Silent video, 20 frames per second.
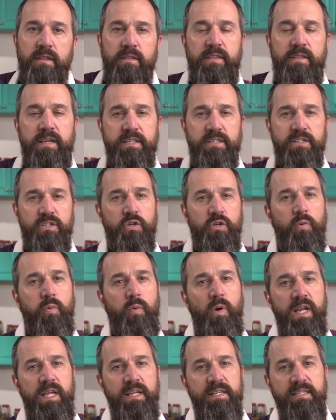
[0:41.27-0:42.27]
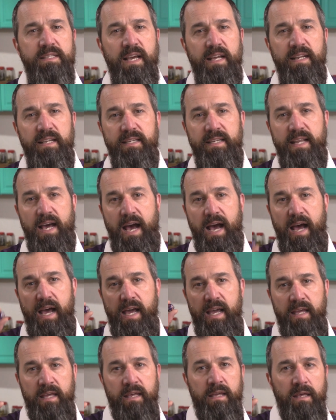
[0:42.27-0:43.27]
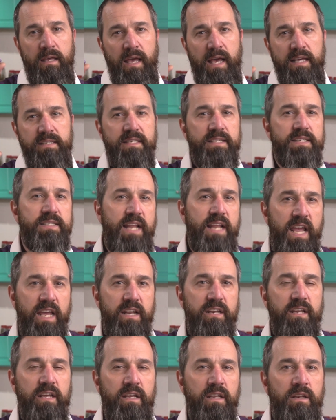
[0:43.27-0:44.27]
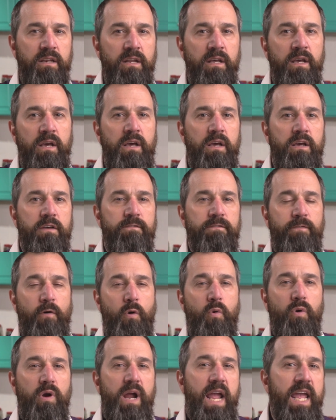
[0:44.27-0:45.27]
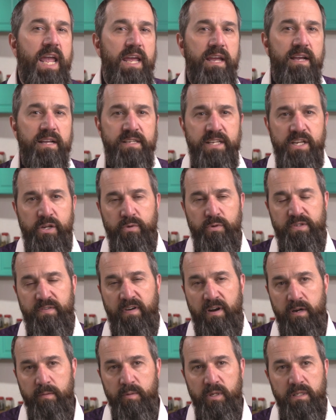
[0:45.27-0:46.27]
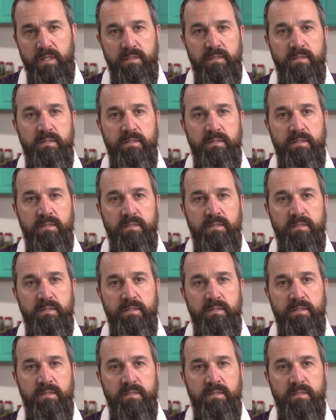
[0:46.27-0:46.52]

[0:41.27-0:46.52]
this 20-sided die as a stand-in for a continuous variable.